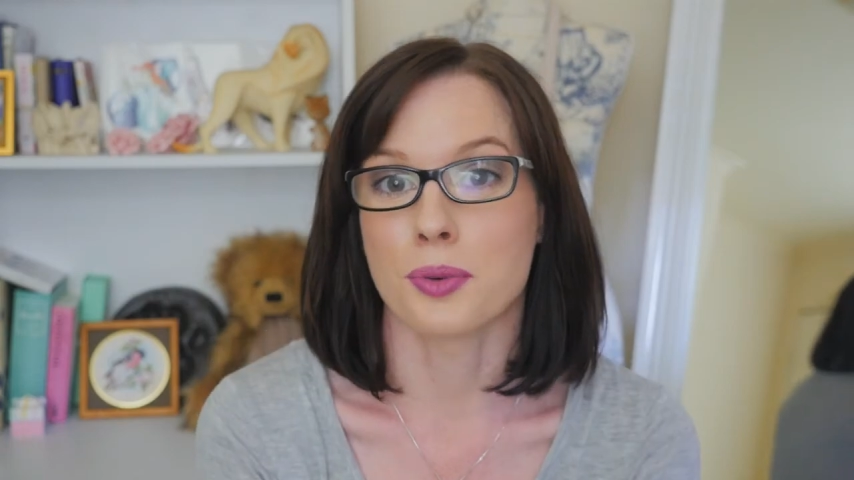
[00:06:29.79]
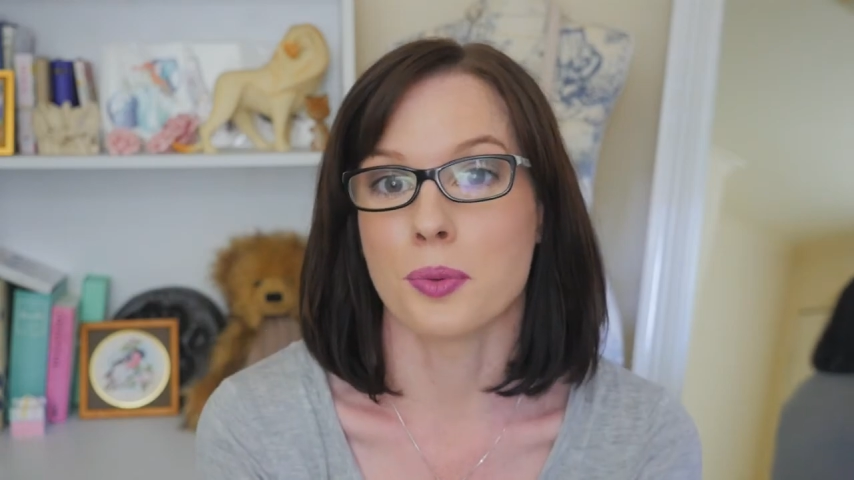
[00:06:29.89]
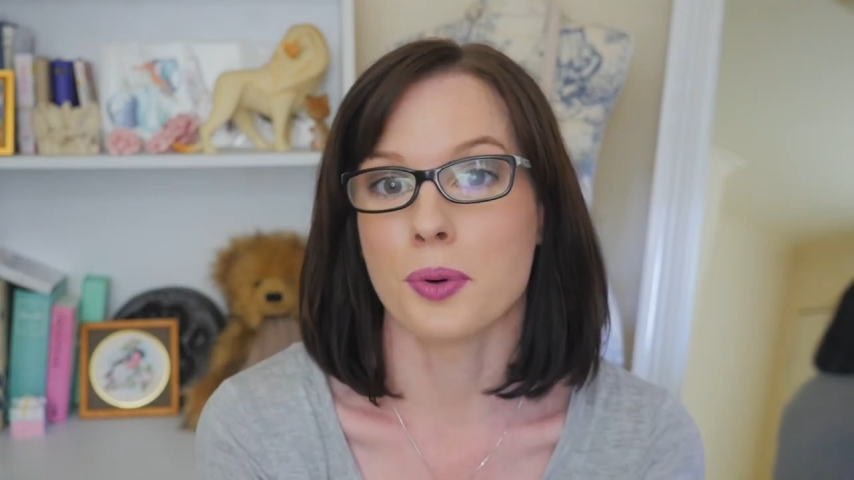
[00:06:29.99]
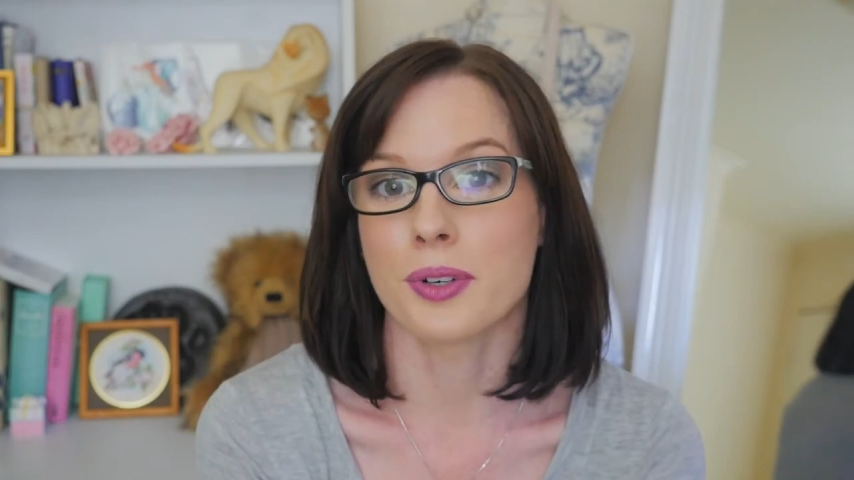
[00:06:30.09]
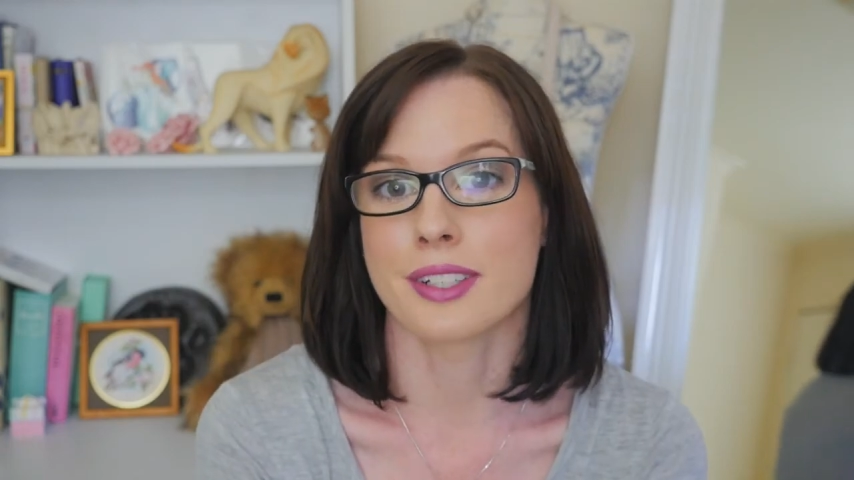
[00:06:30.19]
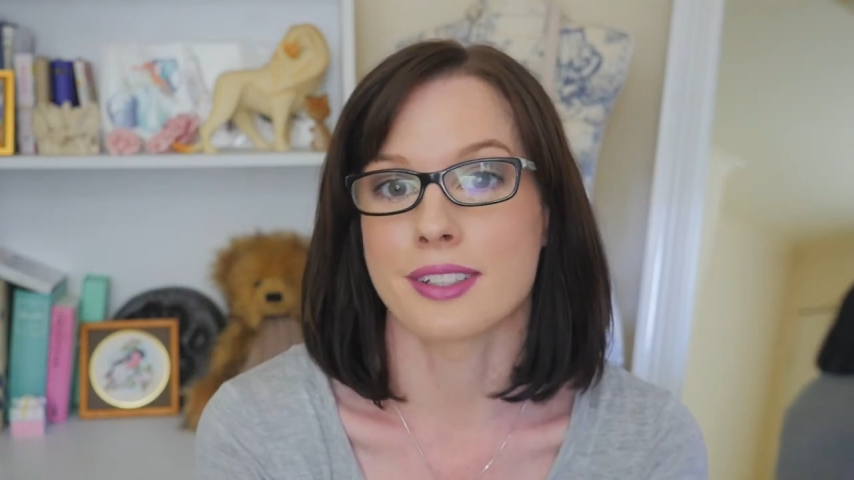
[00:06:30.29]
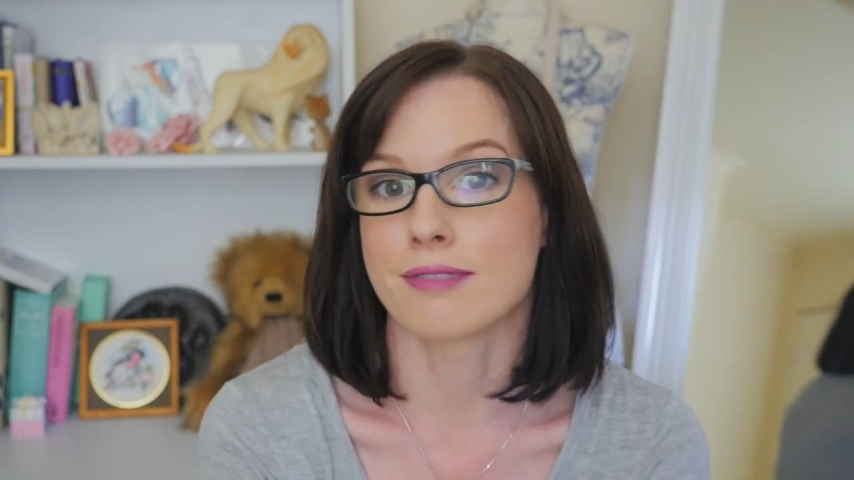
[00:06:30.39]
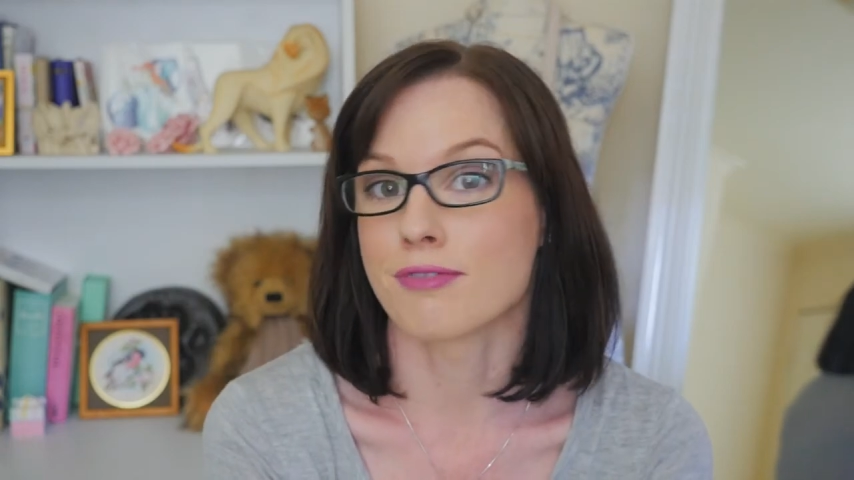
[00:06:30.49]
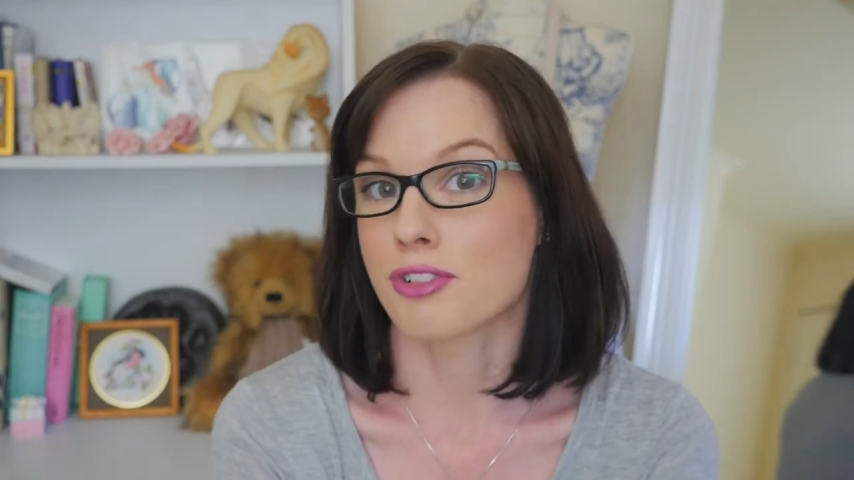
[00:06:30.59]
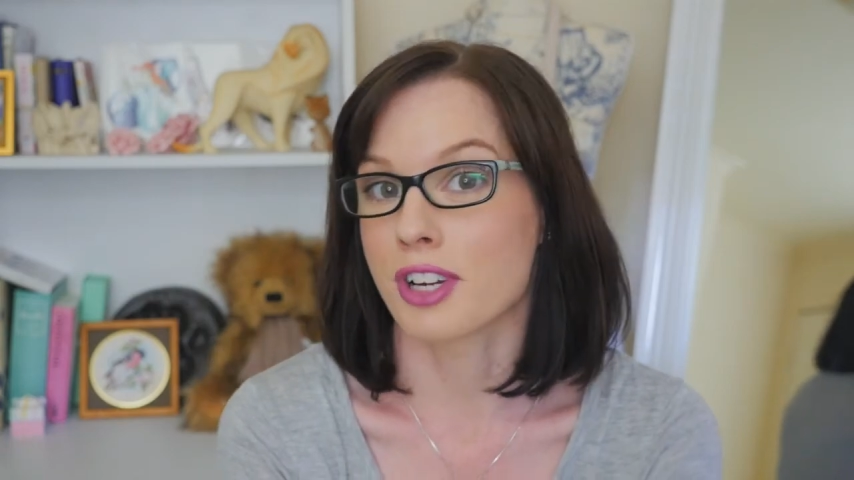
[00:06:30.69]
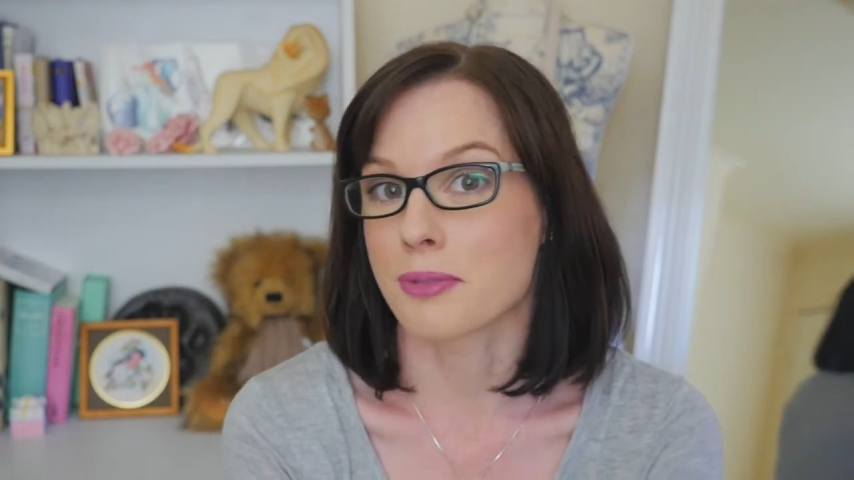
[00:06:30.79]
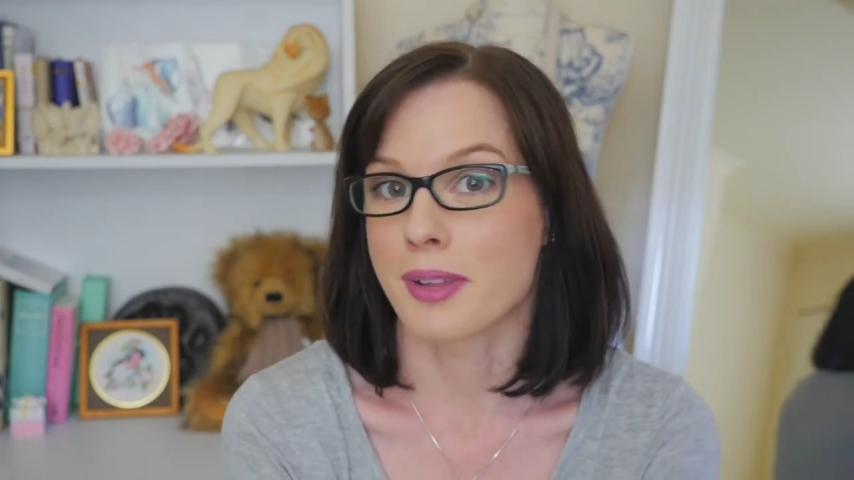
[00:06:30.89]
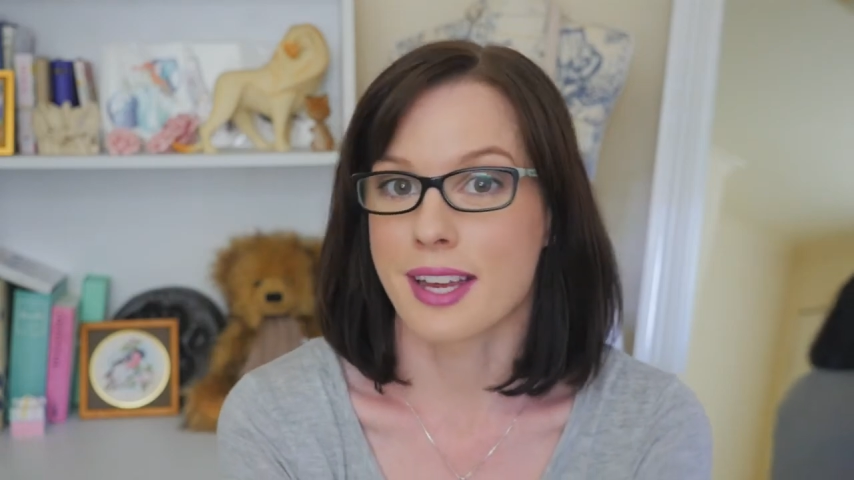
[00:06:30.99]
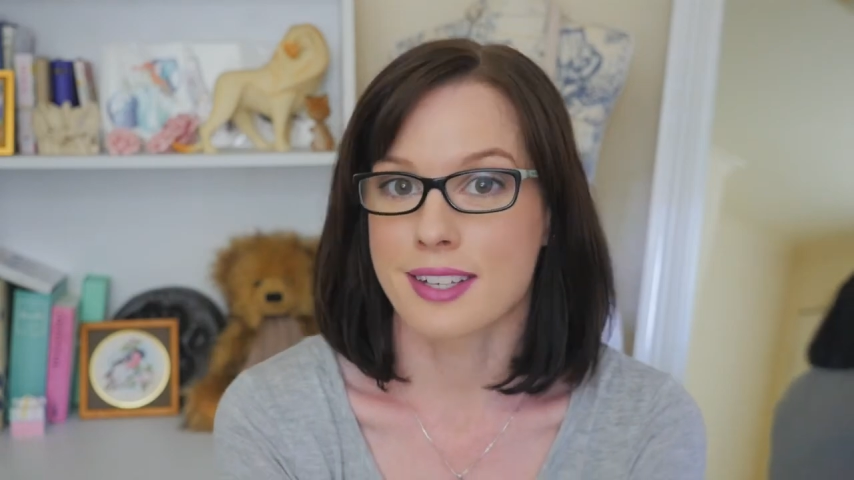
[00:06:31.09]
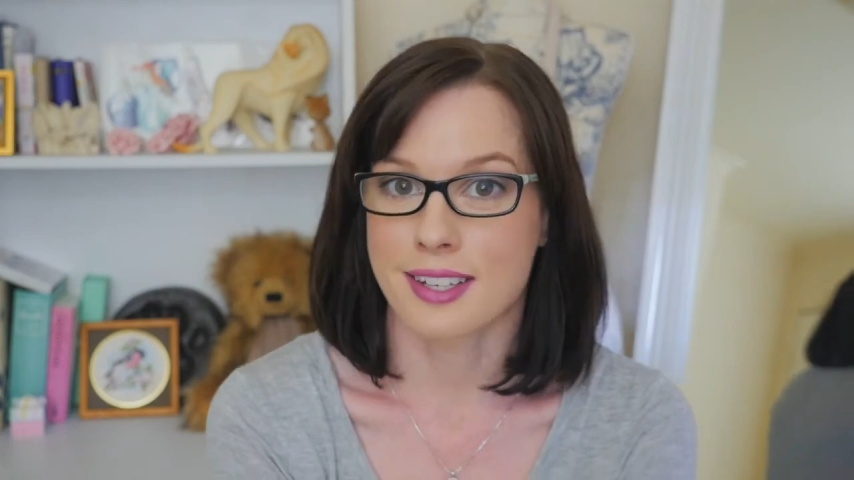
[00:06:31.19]
walk and stretch my
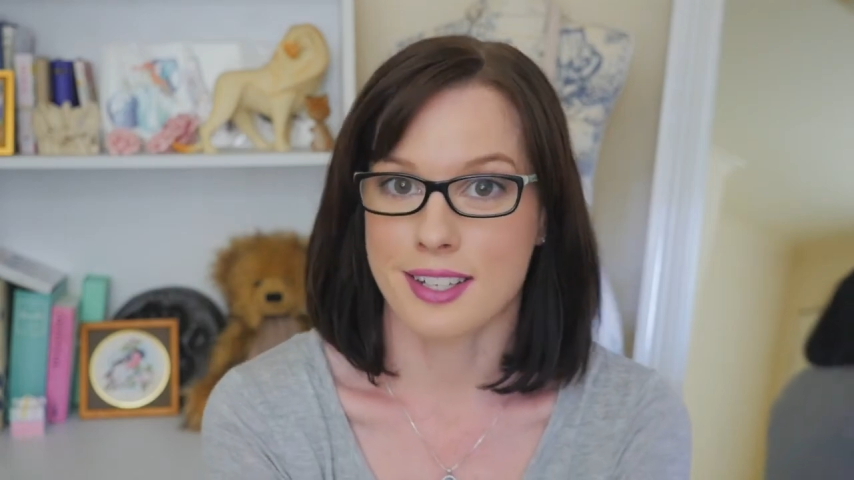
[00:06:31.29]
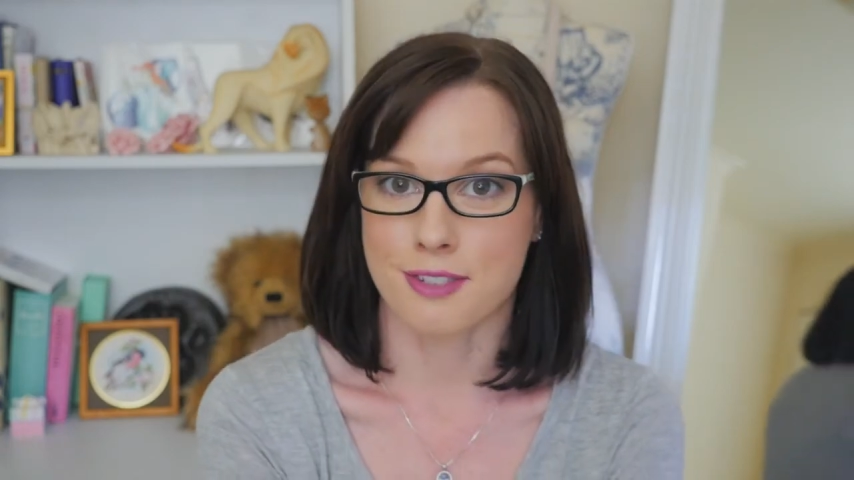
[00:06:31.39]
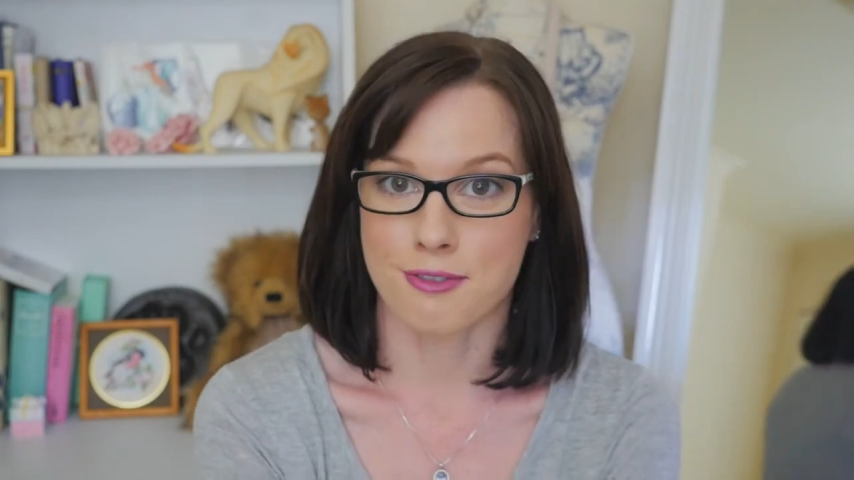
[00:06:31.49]
legs, get some